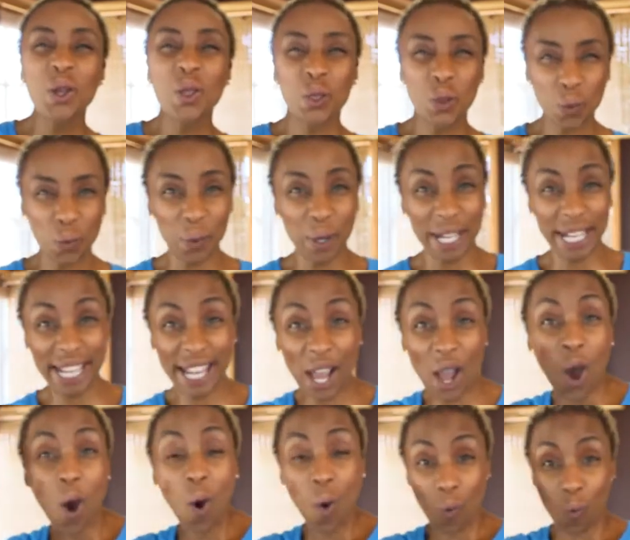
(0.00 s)
3.
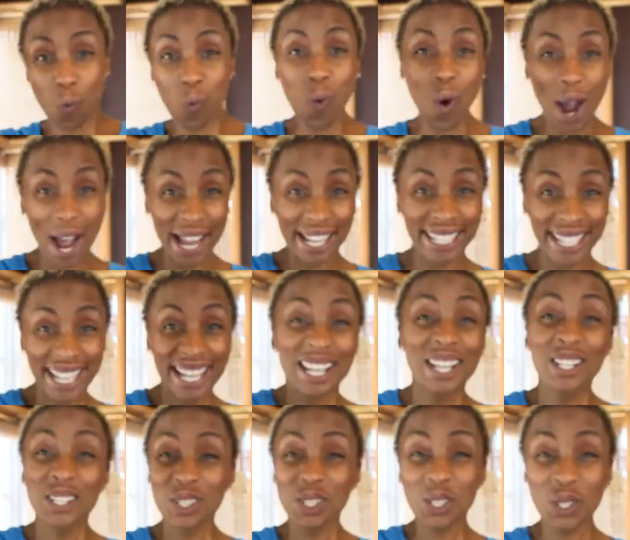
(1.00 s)
1,
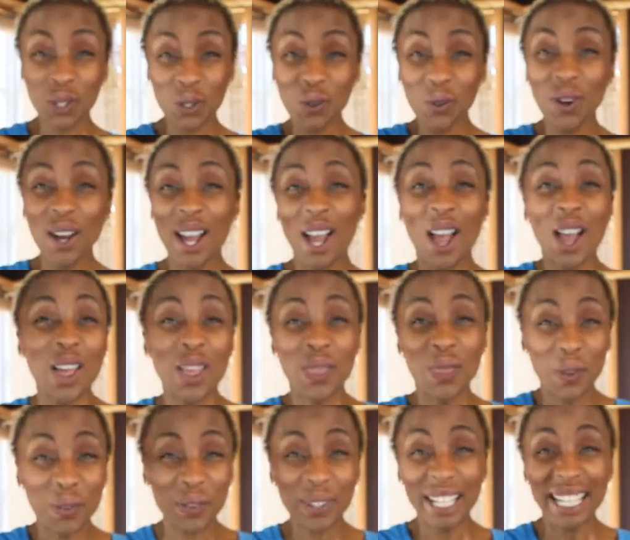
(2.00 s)
2,
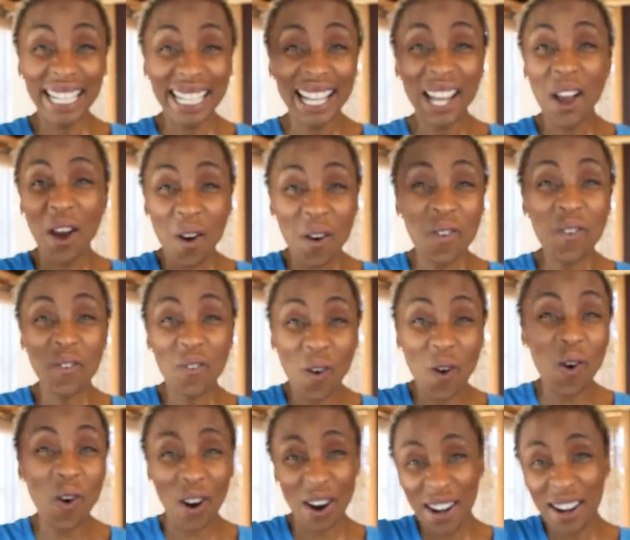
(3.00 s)
3,
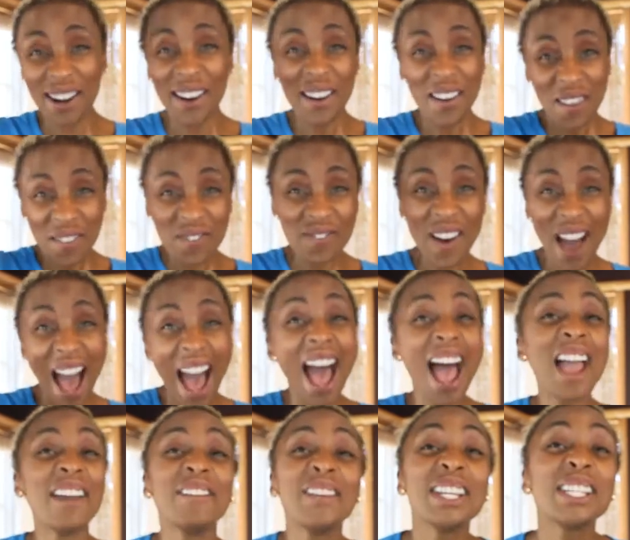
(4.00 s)
4,
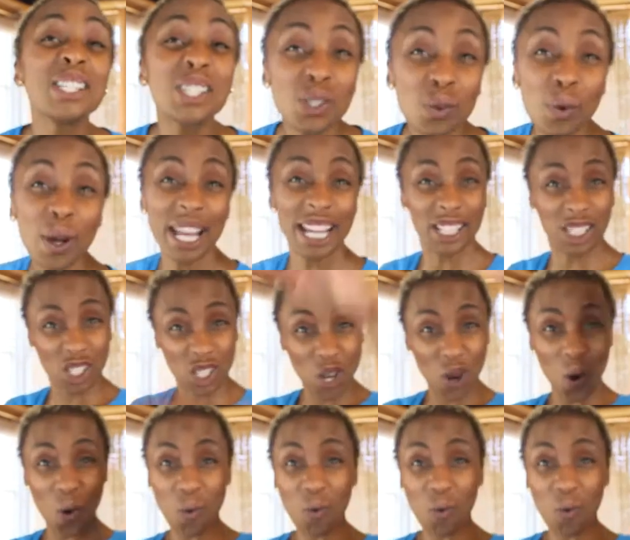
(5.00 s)
5. Switch.